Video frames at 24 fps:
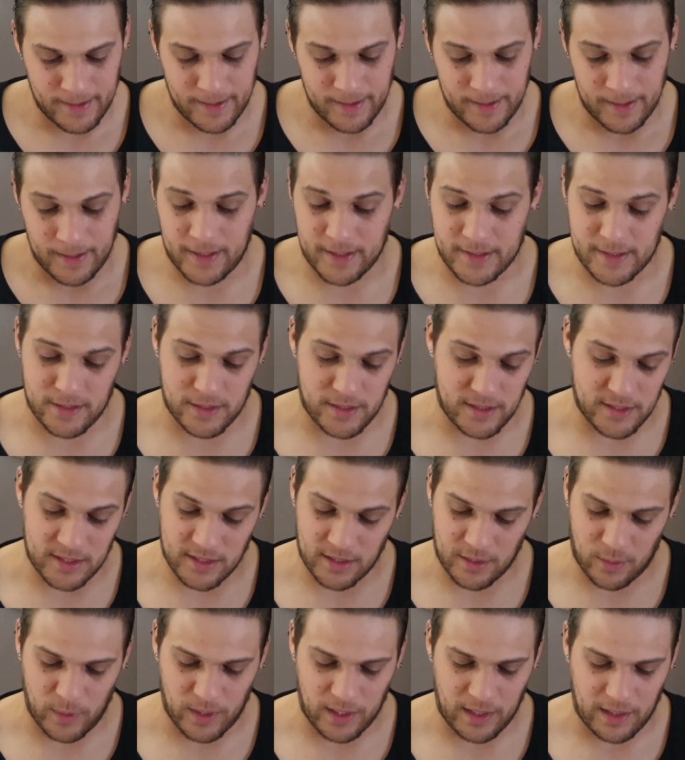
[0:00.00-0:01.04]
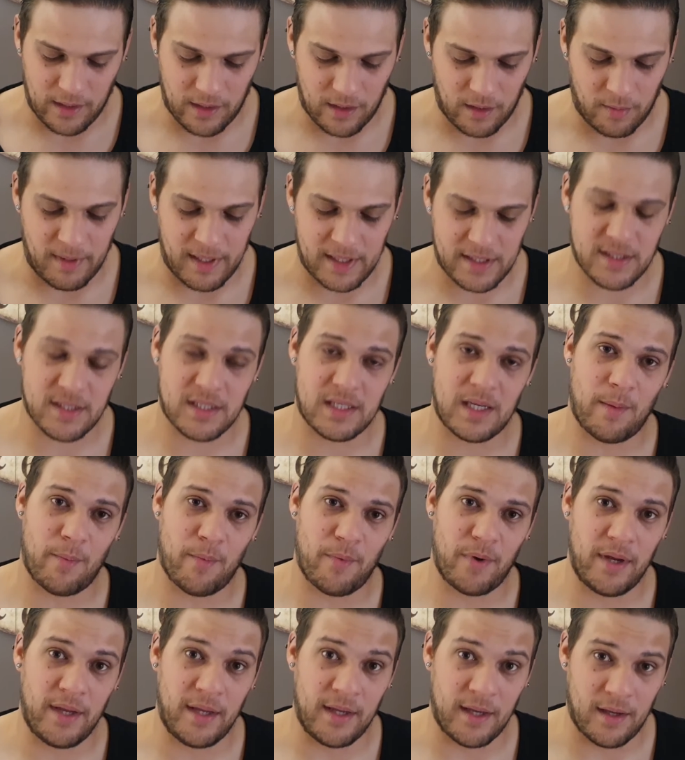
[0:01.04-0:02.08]
so just a quick little match
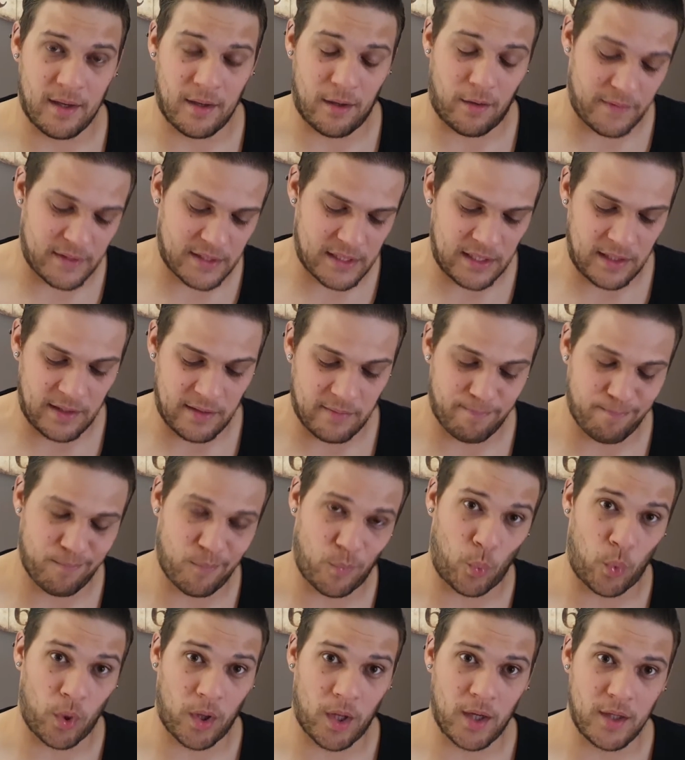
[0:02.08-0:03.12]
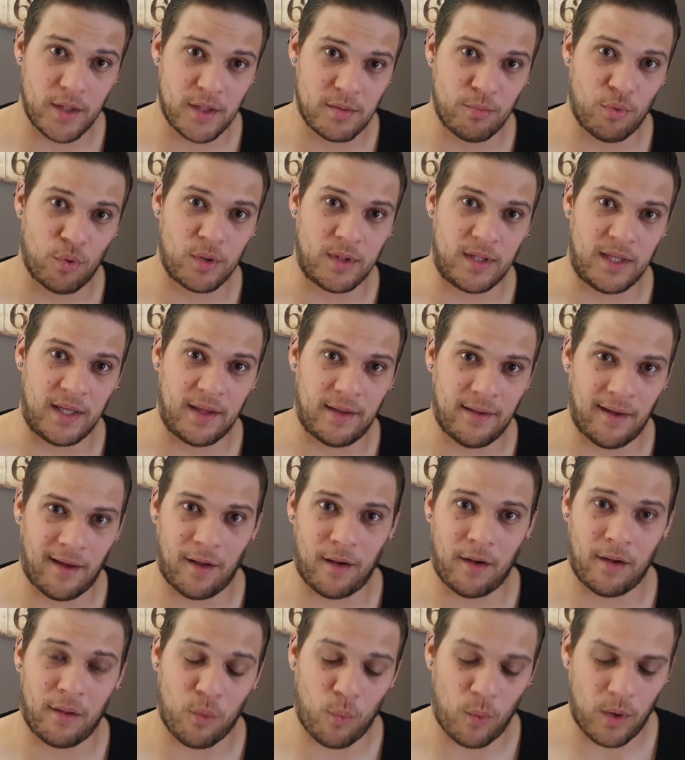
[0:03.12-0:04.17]
summary here. Obviously, we'll go into more detail
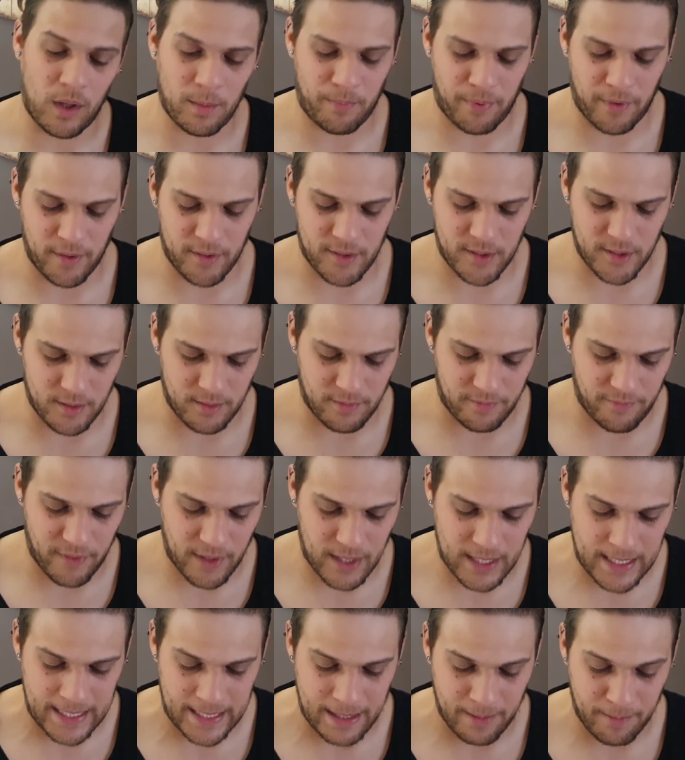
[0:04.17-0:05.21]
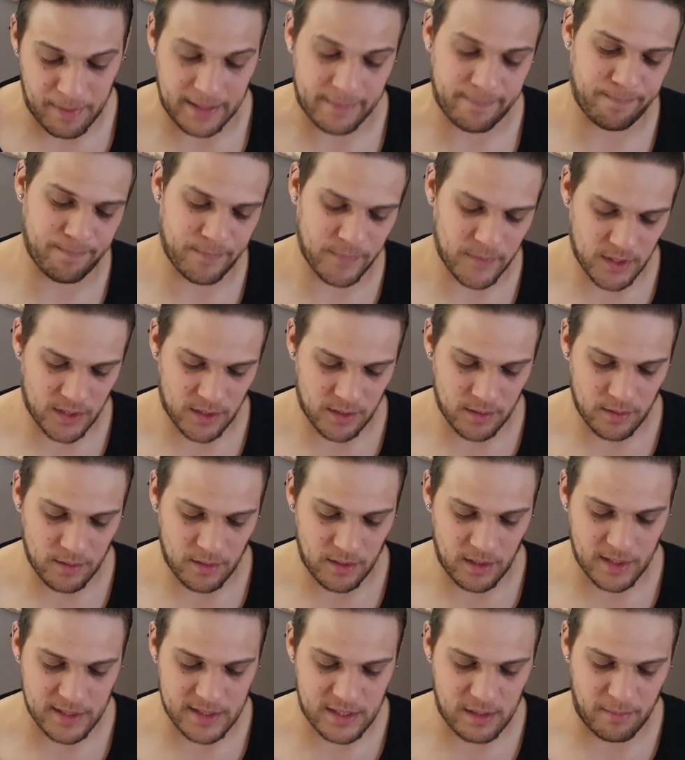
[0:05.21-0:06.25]
on the Wild Protea on Friday, but
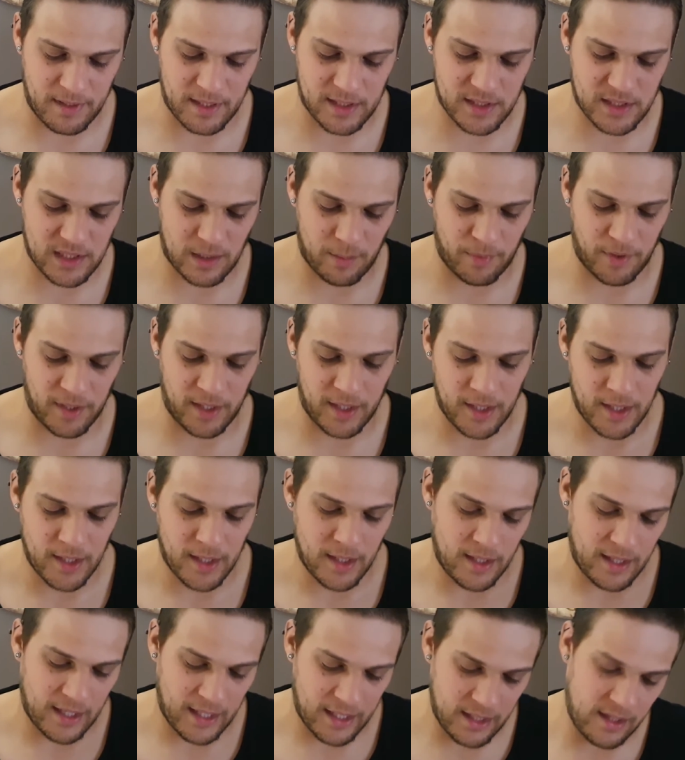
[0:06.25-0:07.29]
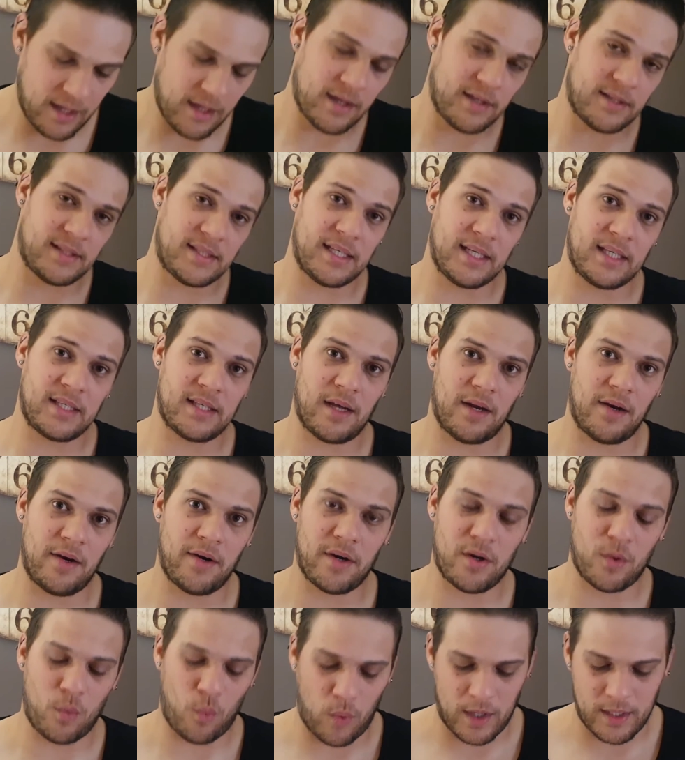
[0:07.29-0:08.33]
here's the match summary. India
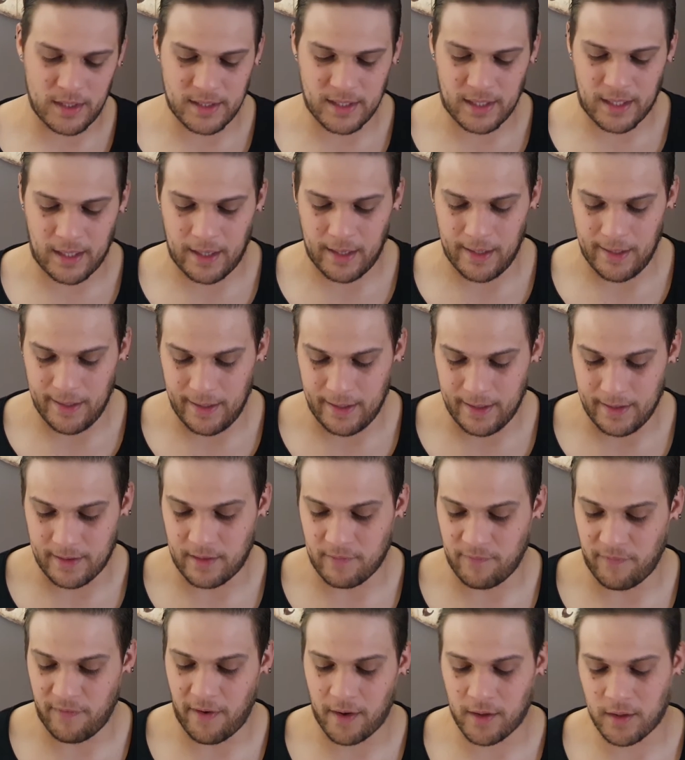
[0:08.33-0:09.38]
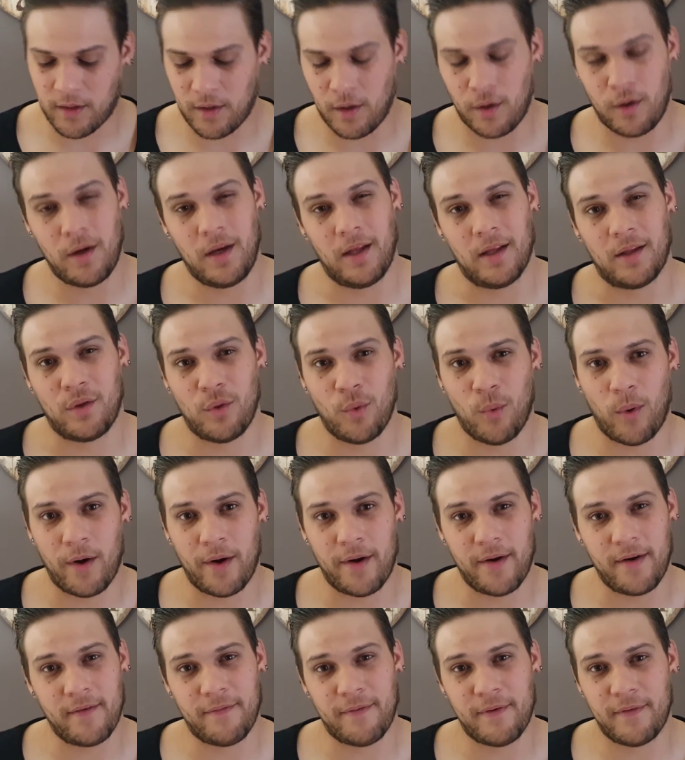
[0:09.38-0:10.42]
601 declared. Virat Kohli
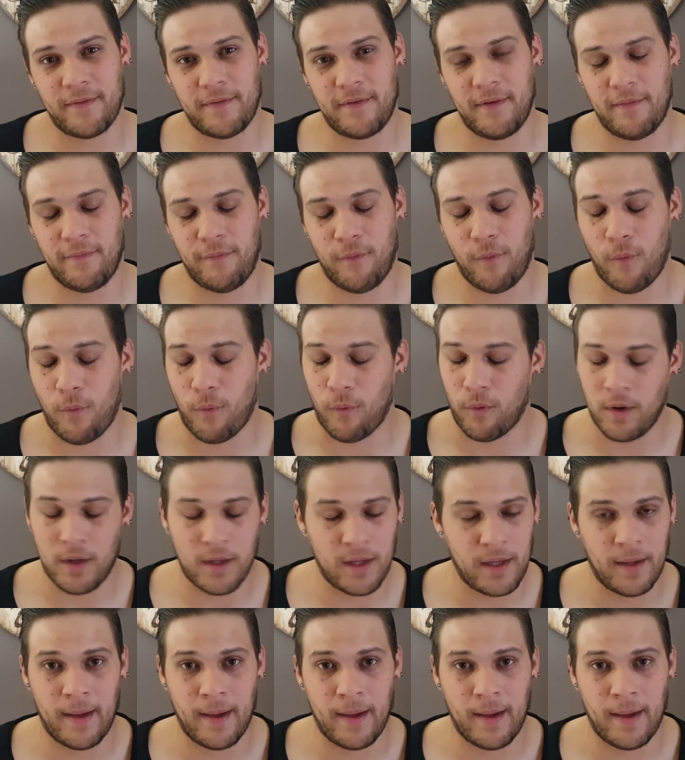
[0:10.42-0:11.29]
254.